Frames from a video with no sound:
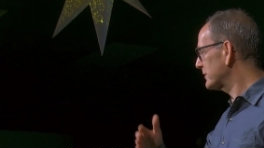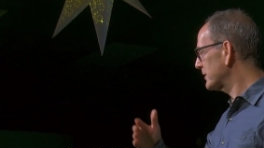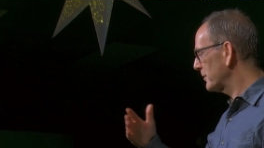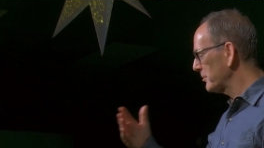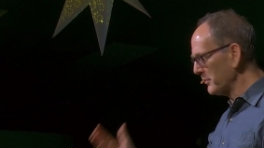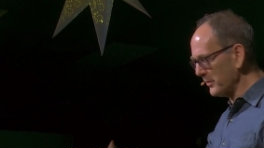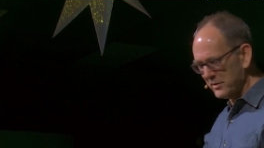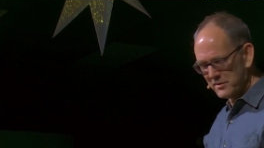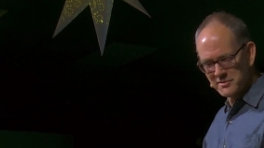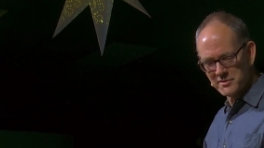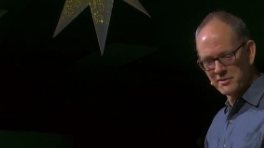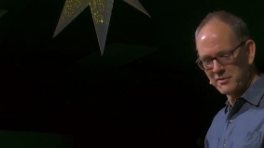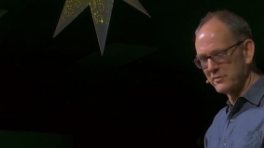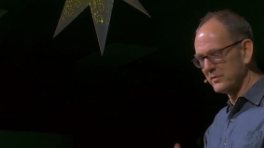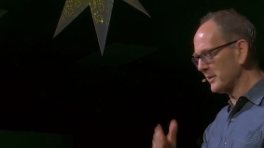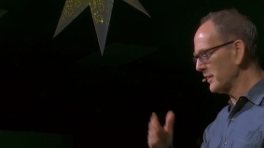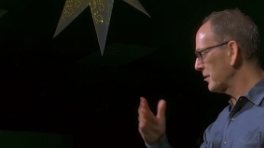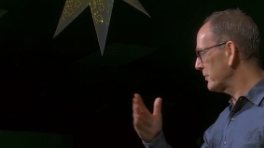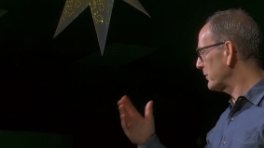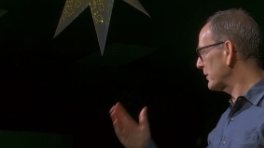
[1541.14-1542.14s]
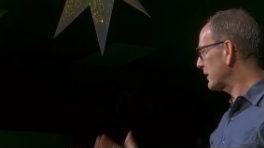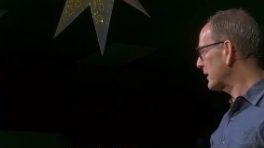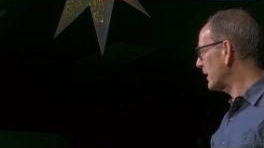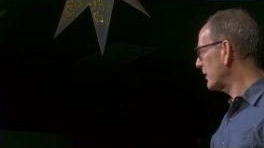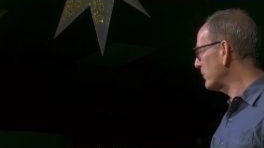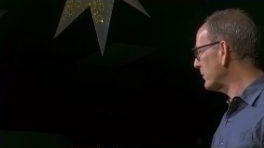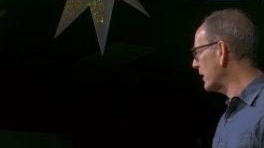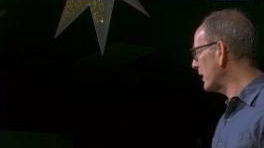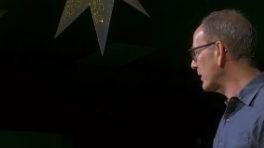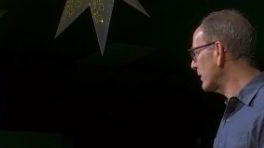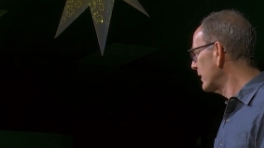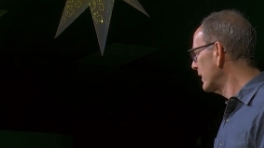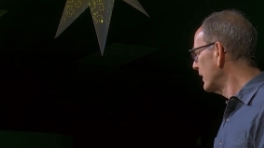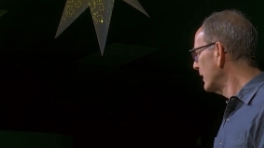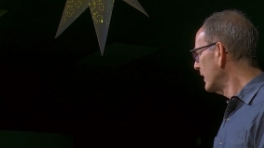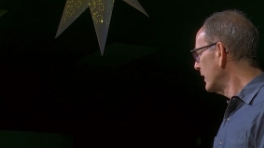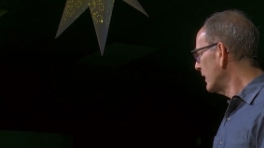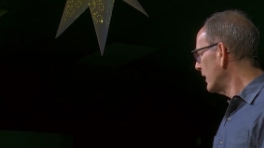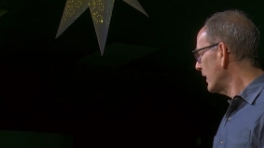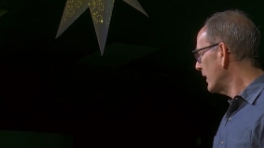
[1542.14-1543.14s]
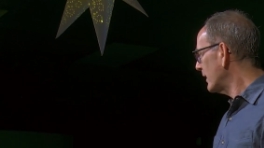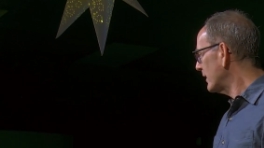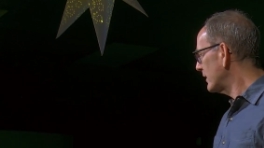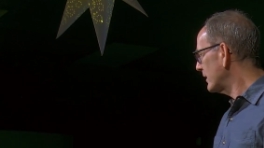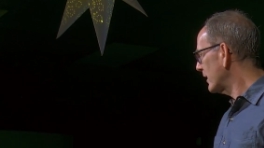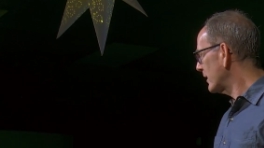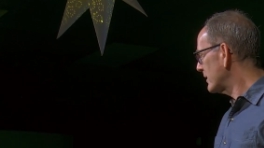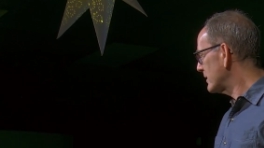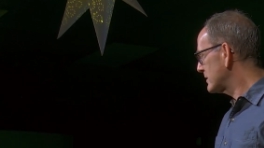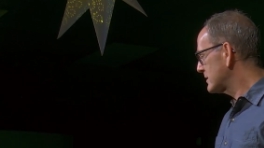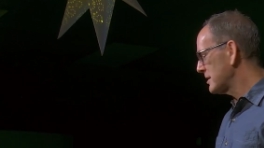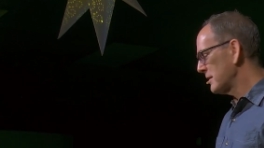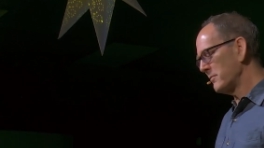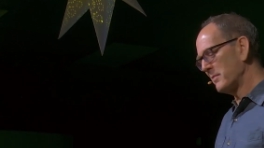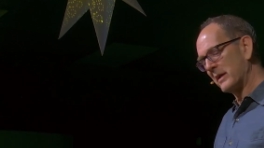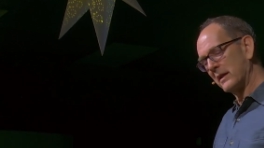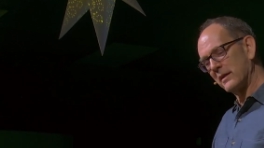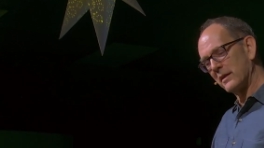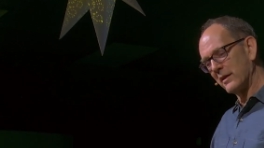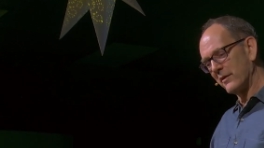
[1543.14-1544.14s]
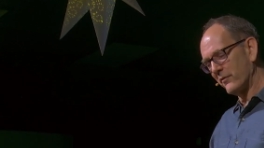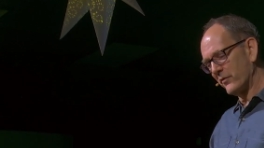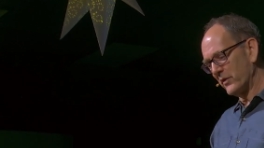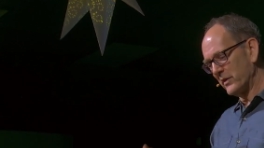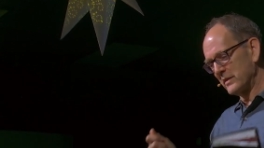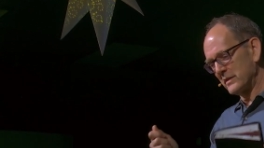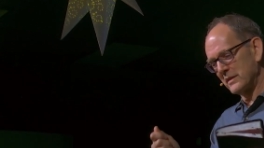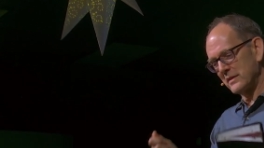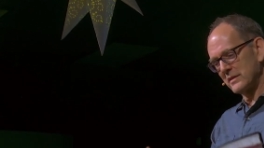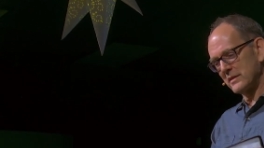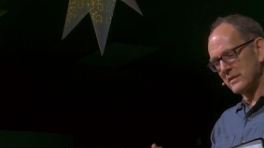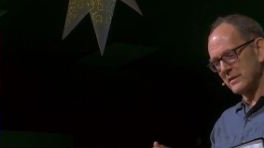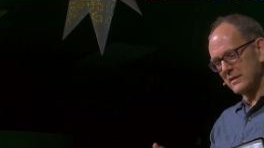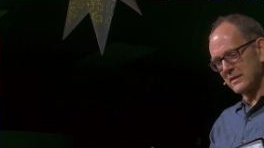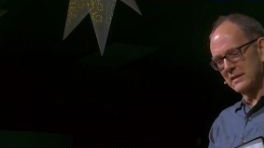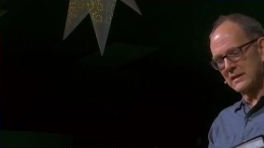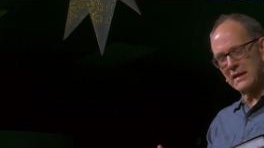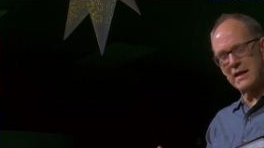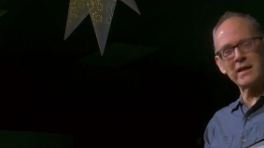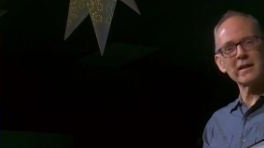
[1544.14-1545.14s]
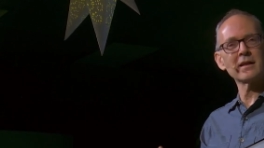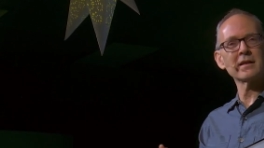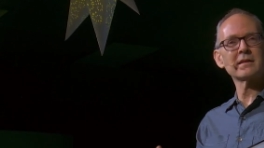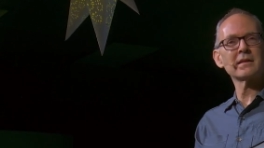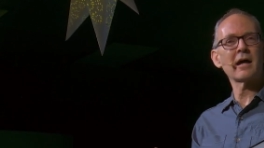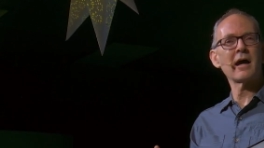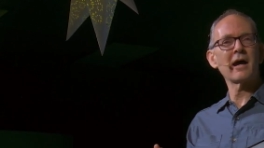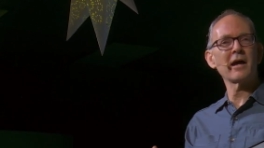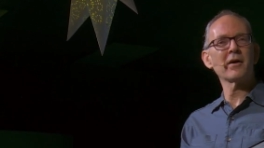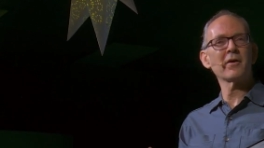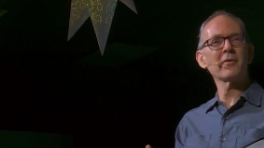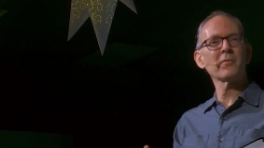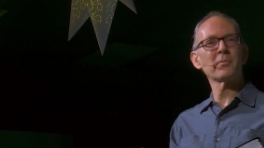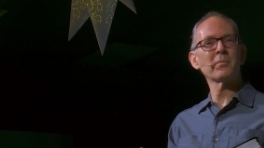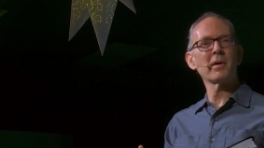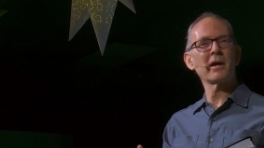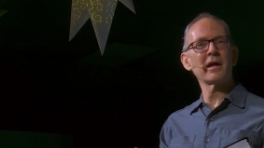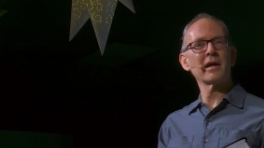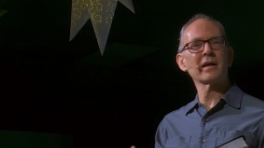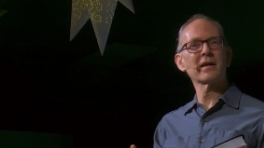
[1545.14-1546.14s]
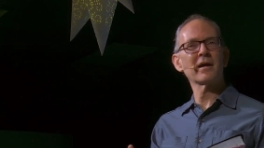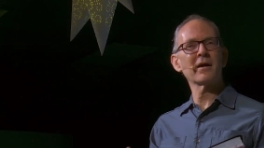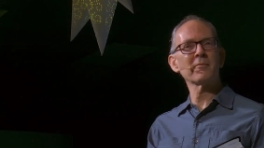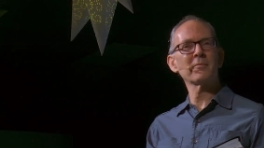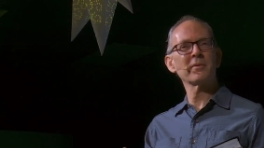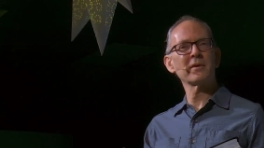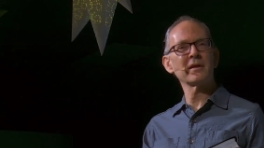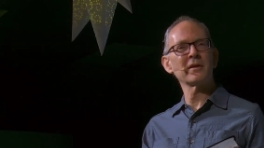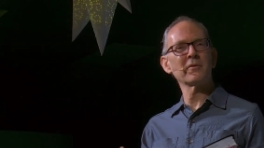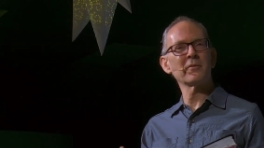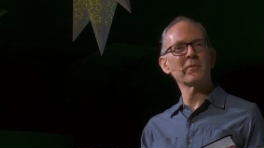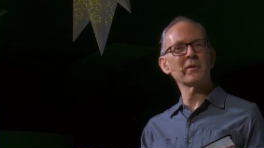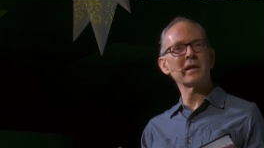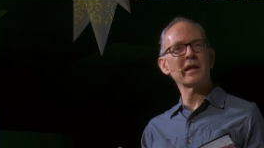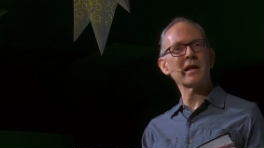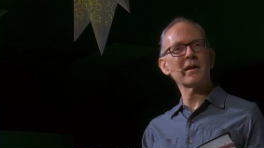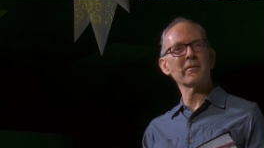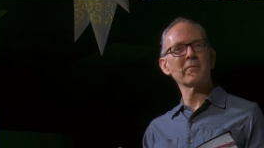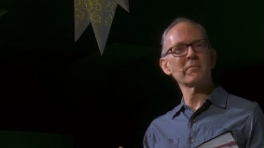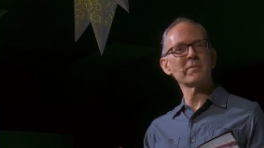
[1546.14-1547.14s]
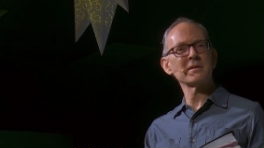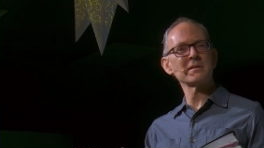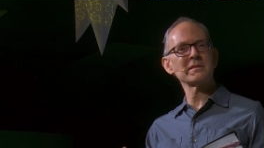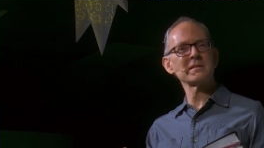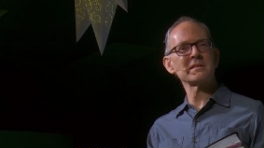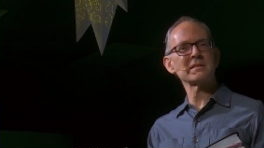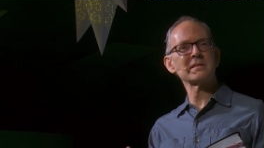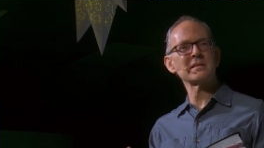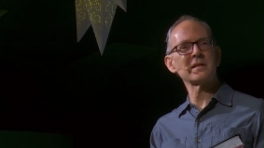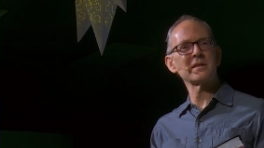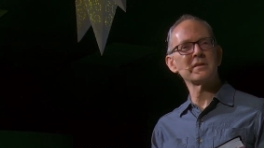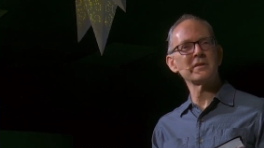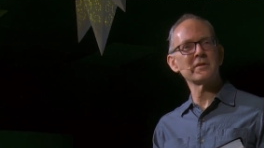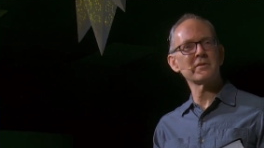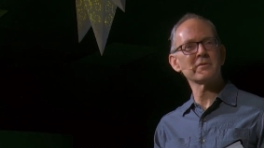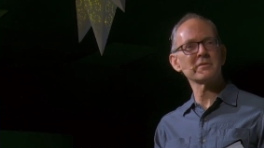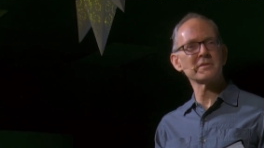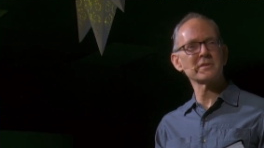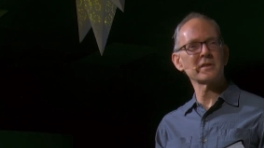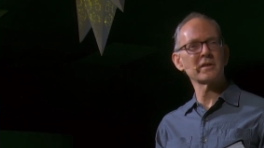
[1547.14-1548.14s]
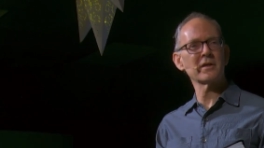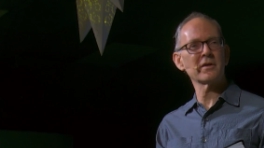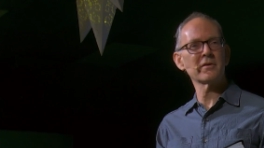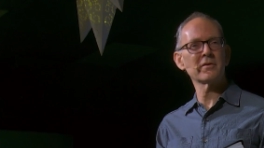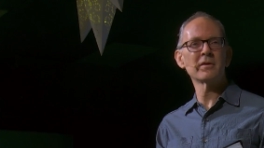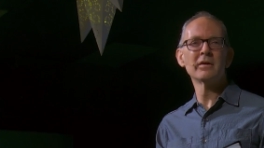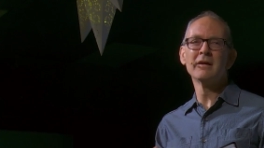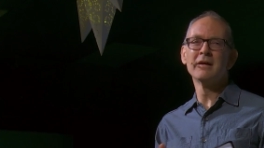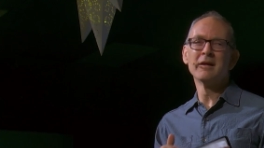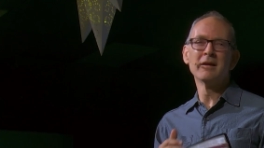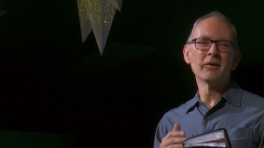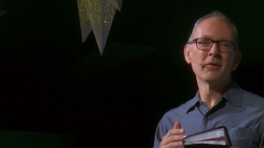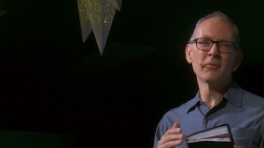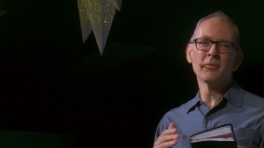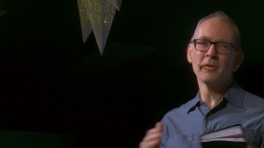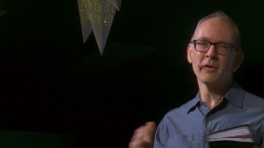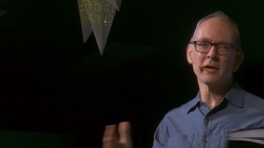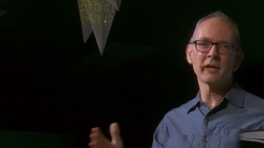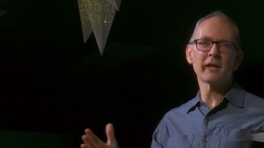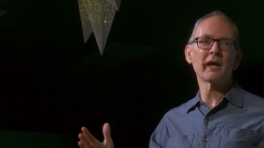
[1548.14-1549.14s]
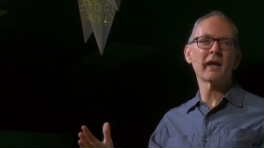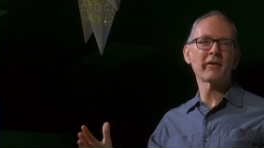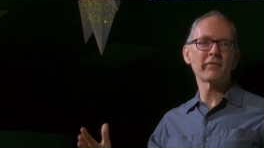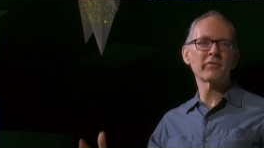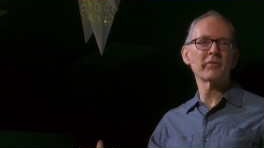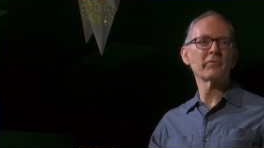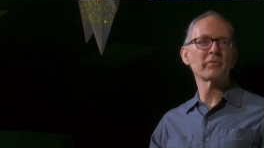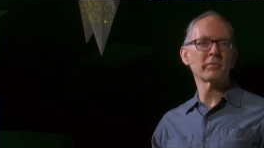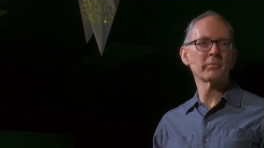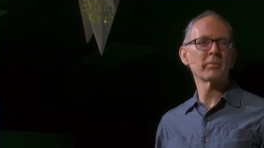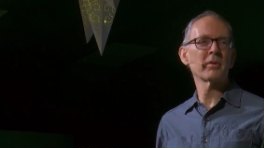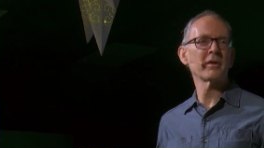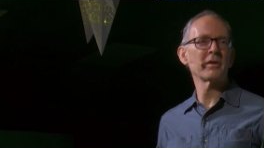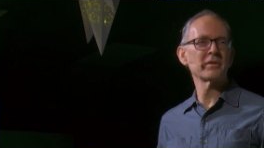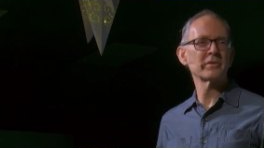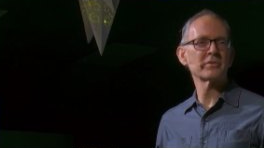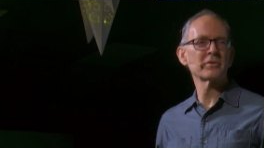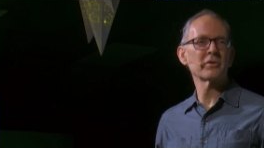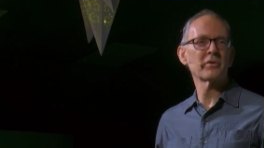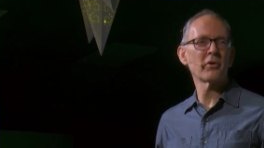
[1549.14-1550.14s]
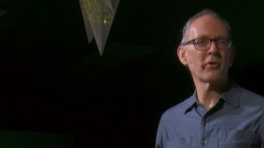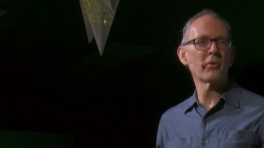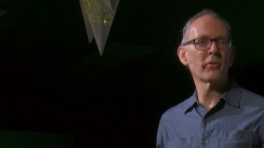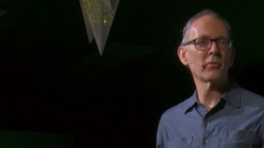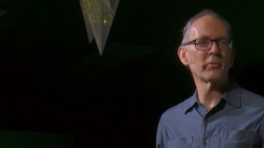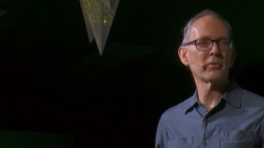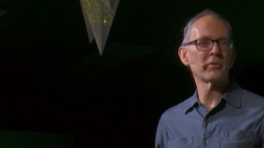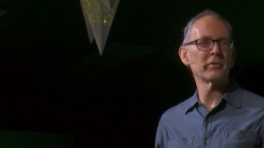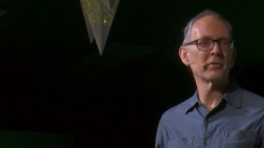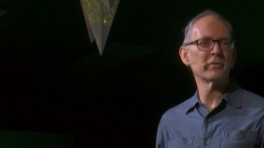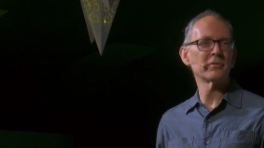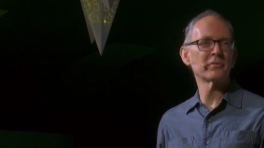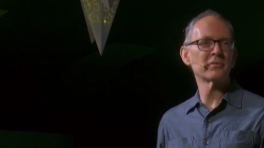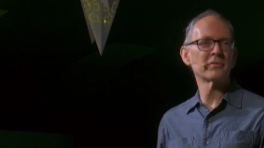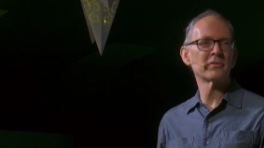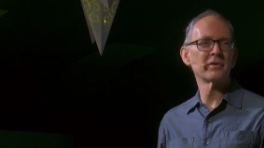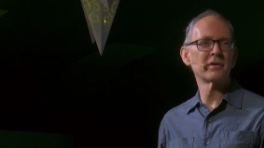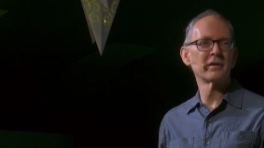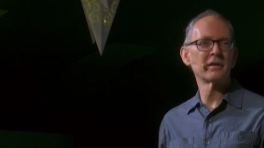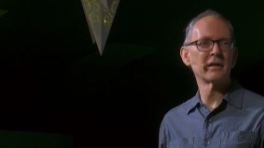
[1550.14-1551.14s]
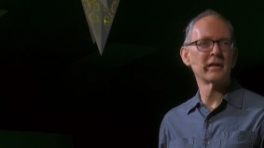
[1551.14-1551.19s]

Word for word: company. insurance company came out and uh, he said, Man, if this is this kind of tile by a company who went out of business 10 years ago, we're going to have to replace your whole roof.